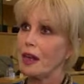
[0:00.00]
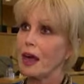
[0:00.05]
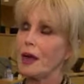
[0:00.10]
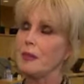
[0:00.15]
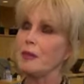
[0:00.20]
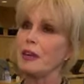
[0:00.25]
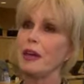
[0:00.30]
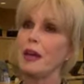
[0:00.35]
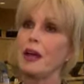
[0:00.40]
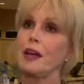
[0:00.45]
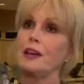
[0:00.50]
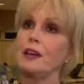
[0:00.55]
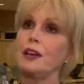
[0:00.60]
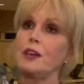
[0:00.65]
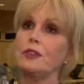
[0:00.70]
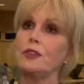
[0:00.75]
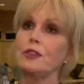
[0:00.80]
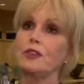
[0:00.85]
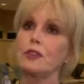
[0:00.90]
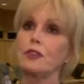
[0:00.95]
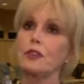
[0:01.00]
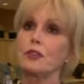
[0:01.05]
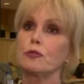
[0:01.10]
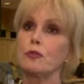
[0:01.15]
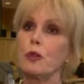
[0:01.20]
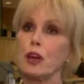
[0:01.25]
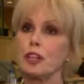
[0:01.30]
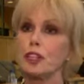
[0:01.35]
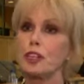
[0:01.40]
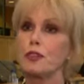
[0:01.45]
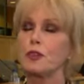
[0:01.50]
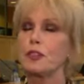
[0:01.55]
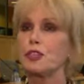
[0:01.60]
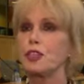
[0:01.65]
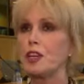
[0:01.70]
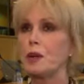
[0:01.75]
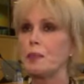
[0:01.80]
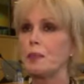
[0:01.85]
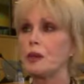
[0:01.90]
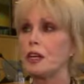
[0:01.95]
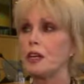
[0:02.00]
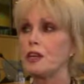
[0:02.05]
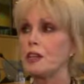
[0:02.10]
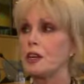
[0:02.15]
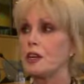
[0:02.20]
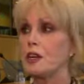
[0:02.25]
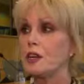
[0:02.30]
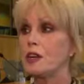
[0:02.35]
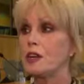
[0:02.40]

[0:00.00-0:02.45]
I mean, I know that there's a rush for cheap meat.